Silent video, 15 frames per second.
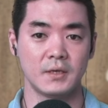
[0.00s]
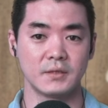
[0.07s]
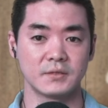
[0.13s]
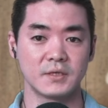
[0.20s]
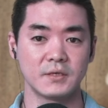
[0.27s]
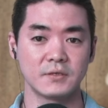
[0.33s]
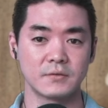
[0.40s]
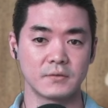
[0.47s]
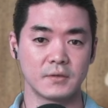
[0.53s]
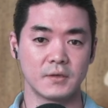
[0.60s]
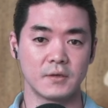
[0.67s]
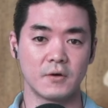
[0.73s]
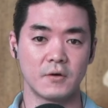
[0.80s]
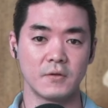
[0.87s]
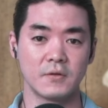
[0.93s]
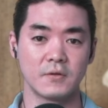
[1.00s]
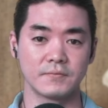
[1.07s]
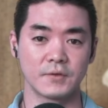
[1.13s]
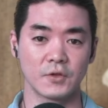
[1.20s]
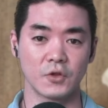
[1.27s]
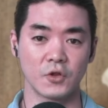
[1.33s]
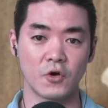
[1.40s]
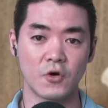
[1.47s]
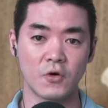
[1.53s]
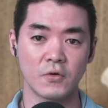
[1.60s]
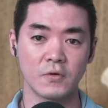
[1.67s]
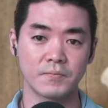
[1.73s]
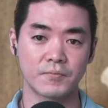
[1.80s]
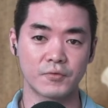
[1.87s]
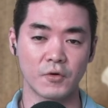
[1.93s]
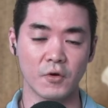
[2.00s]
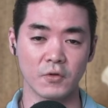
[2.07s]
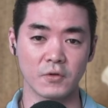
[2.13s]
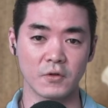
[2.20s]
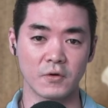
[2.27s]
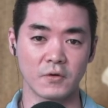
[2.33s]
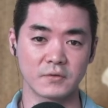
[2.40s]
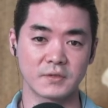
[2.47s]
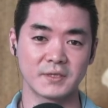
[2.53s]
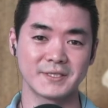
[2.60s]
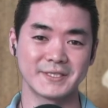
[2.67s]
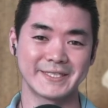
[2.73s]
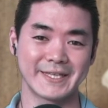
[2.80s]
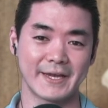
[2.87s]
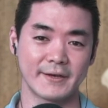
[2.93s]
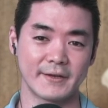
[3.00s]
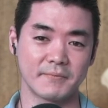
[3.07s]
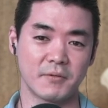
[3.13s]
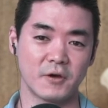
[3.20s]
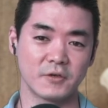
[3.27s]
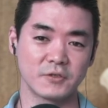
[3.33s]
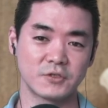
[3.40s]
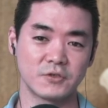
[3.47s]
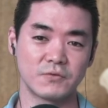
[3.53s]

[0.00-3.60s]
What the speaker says: Essentially, all of the long, prolonged static posture